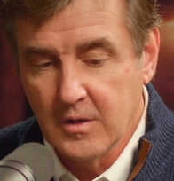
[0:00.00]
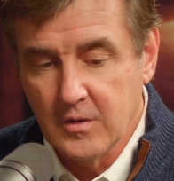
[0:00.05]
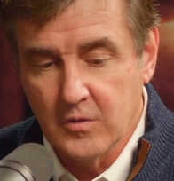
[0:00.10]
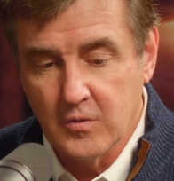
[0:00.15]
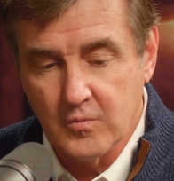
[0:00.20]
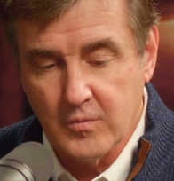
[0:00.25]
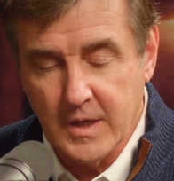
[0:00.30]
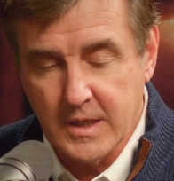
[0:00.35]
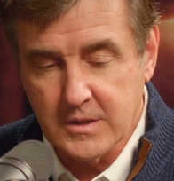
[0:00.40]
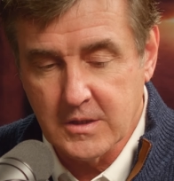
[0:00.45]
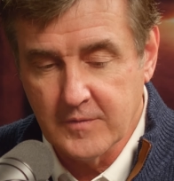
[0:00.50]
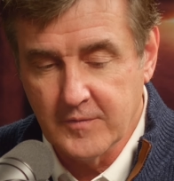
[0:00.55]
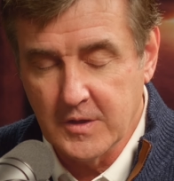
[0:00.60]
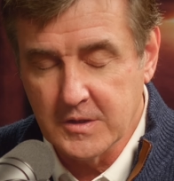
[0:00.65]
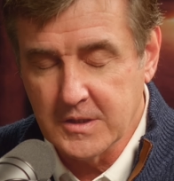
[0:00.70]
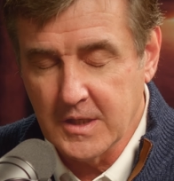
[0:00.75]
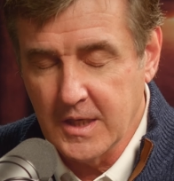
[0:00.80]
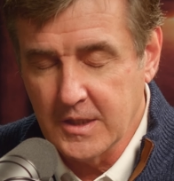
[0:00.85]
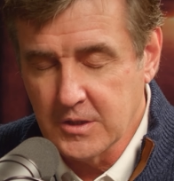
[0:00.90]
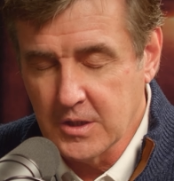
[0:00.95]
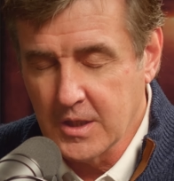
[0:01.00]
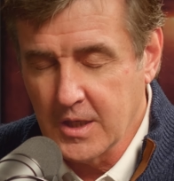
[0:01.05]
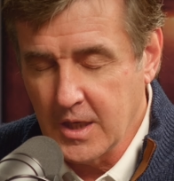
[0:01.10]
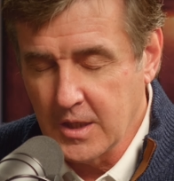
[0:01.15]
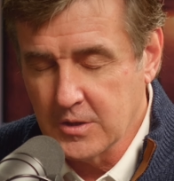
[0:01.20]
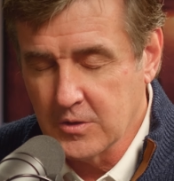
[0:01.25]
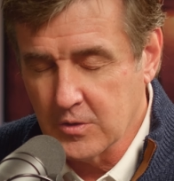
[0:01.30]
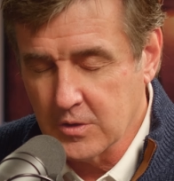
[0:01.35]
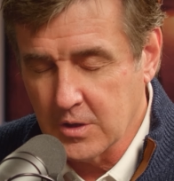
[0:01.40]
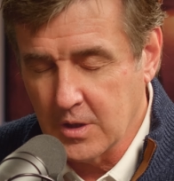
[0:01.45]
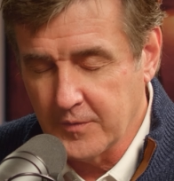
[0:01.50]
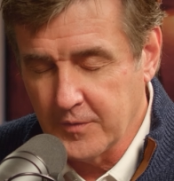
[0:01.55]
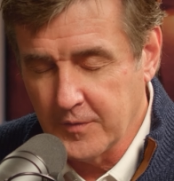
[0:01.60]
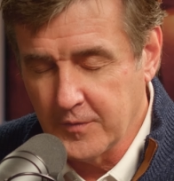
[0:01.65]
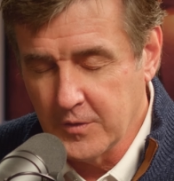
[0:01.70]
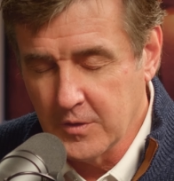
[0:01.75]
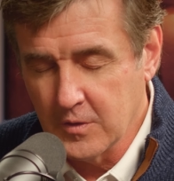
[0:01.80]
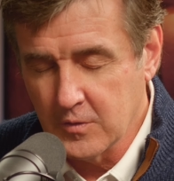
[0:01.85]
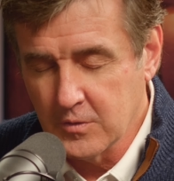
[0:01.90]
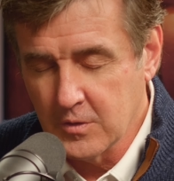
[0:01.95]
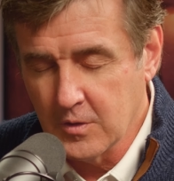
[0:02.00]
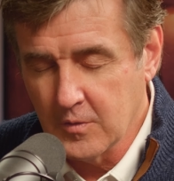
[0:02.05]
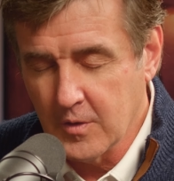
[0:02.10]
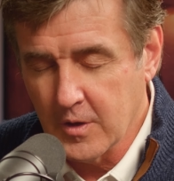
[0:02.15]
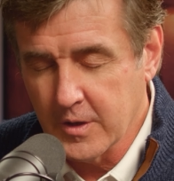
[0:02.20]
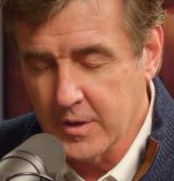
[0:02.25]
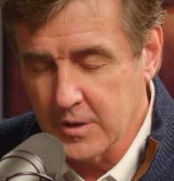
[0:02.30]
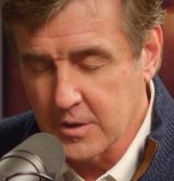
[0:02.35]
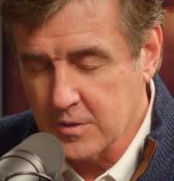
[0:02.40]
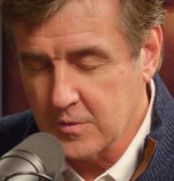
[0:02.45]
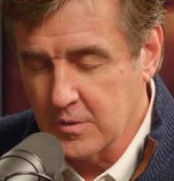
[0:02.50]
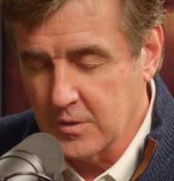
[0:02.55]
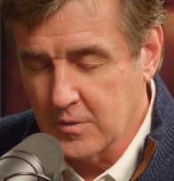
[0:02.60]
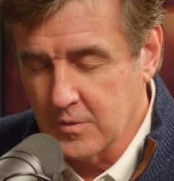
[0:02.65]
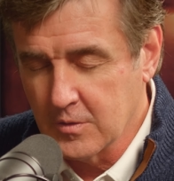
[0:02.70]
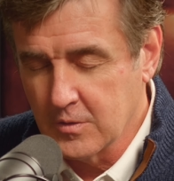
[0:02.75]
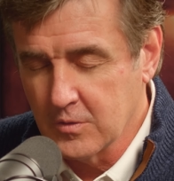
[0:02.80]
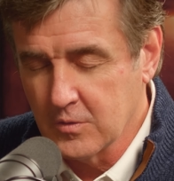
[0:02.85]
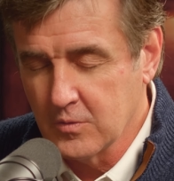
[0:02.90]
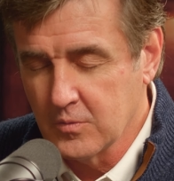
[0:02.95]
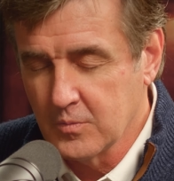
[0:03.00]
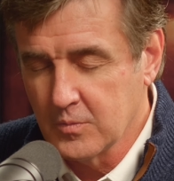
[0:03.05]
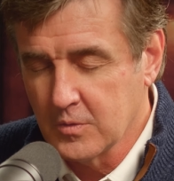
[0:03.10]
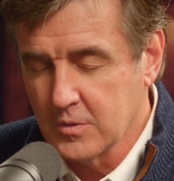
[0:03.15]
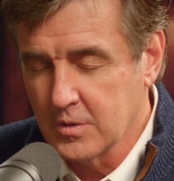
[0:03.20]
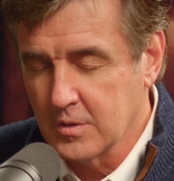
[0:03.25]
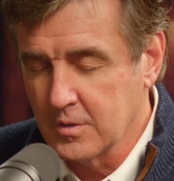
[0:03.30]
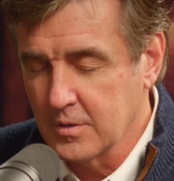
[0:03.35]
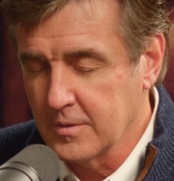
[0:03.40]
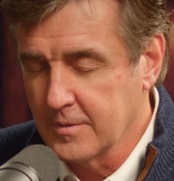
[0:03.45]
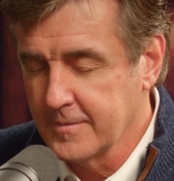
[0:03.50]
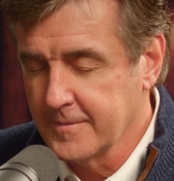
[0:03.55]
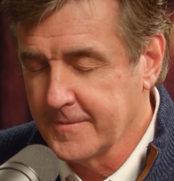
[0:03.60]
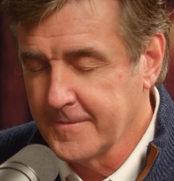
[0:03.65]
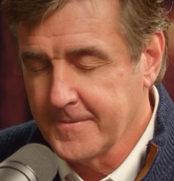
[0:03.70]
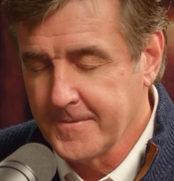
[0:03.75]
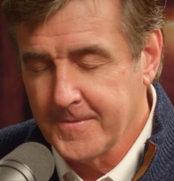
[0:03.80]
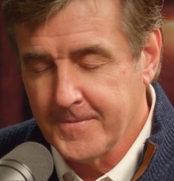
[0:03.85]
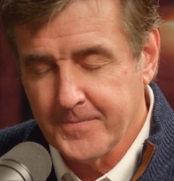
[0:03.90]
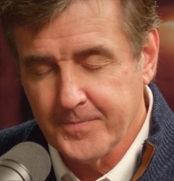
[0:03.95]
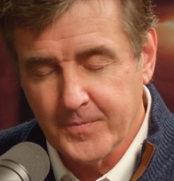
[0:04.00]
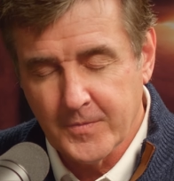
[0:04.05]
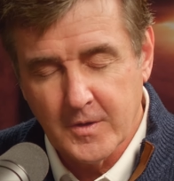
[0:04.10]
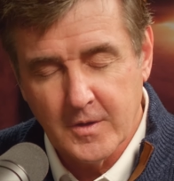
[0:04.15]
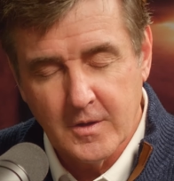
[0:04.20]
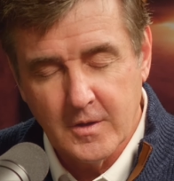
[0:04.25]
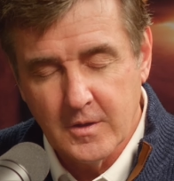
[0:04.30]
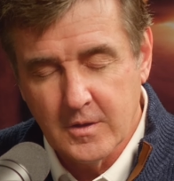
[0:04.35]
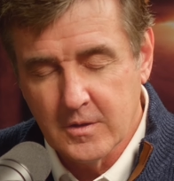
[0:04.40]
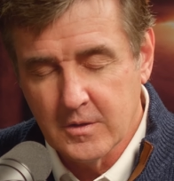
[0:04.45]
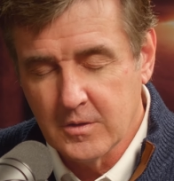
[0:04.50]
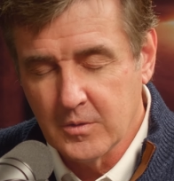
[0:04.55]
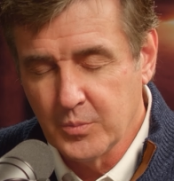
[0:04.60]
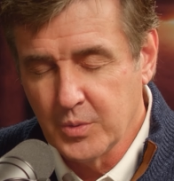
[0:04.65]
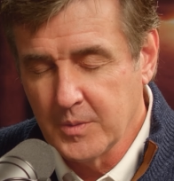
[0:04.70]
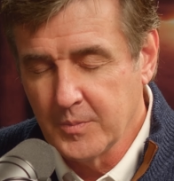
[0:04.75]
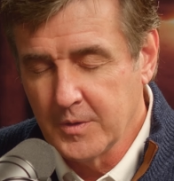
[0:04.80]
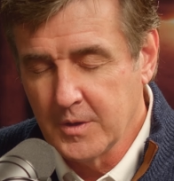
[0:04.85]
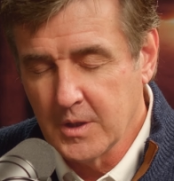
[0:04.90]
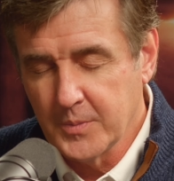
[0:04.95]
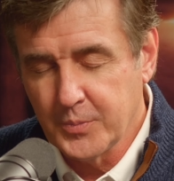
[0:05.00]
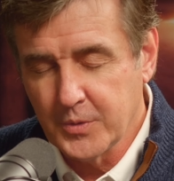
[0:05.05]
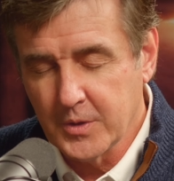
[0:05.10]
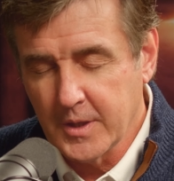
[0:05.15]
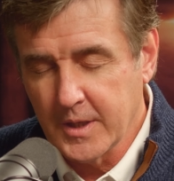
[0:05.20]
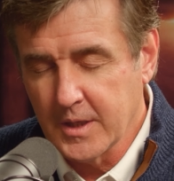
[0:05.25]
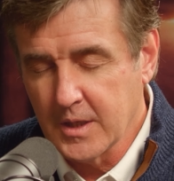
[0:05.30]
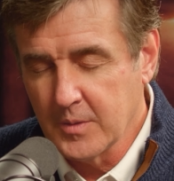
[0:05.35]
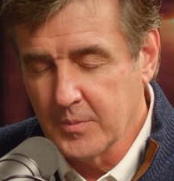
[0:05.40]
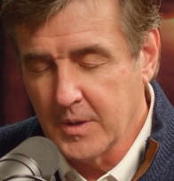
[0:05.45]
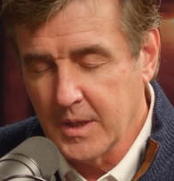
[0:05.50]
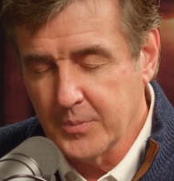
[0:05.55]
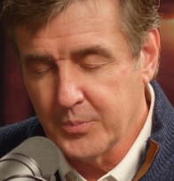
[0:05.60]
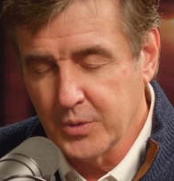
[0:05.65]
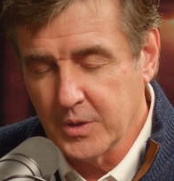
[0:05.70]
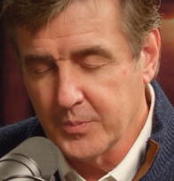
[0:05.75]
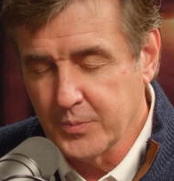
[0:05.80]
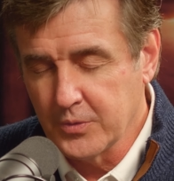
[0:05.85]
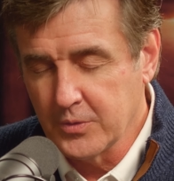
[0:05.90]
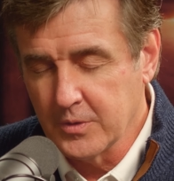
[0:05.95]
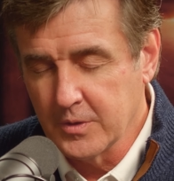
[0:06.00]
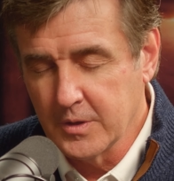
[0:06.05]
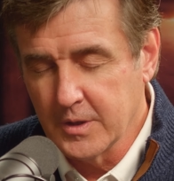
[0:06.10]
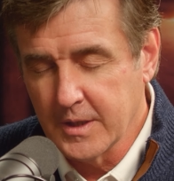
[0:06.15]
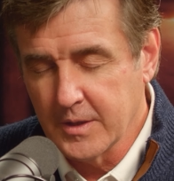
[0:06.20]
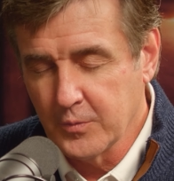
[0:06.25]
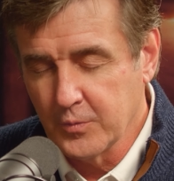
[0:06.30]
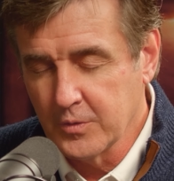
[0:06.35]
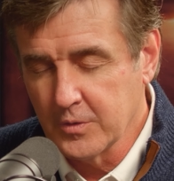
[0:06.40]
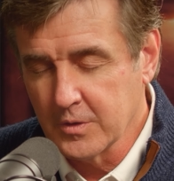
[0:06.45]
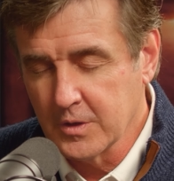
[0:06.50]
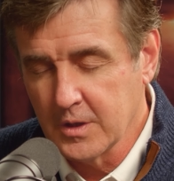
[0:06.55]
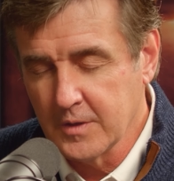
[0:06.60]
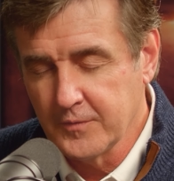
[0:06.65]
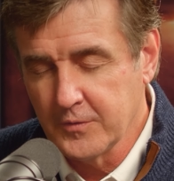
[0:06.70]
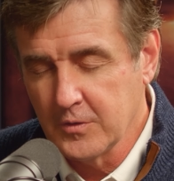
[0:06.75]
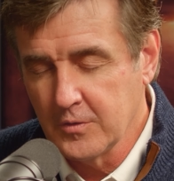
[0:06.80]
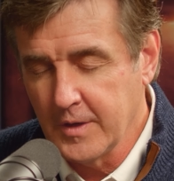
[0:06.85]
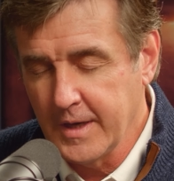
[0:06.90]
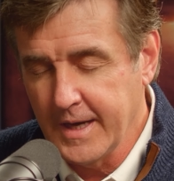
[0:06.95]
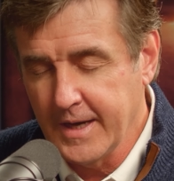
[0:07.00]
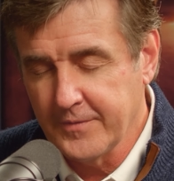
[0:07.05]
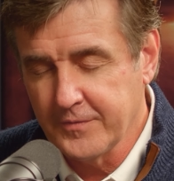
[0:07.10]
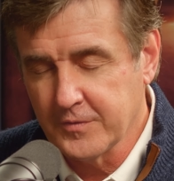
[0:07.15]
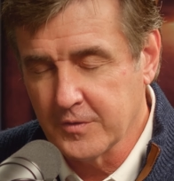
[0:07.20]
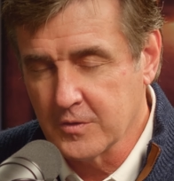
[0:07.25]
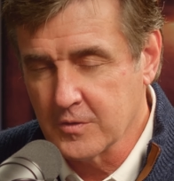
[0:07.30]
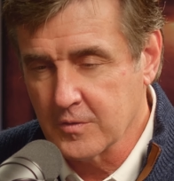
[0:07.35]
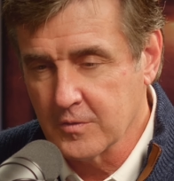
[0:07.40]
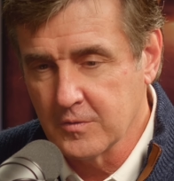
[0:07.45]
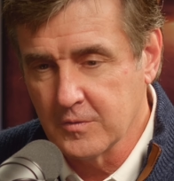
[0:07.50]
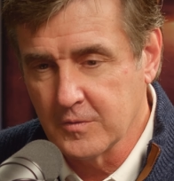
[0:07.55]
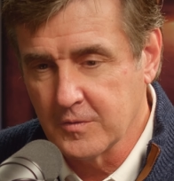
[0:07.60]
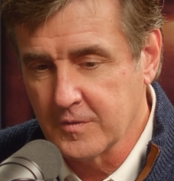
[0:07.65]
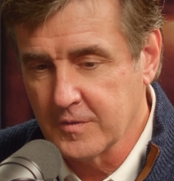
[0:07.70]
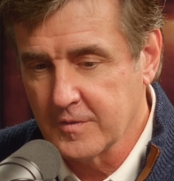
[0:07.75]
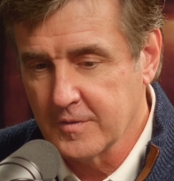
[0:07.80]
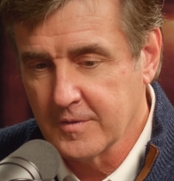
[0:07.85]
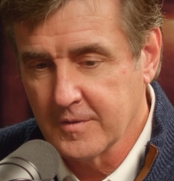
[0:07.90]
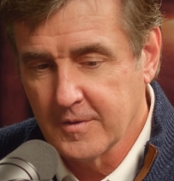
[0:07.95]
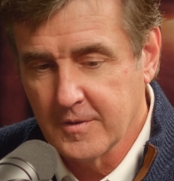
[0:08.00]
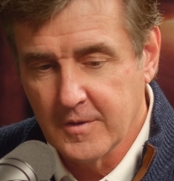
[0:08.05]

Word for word: The rest of us, educate yourself. If you don't know our history, you're doomed to be manipulated by people that will give you half the truth.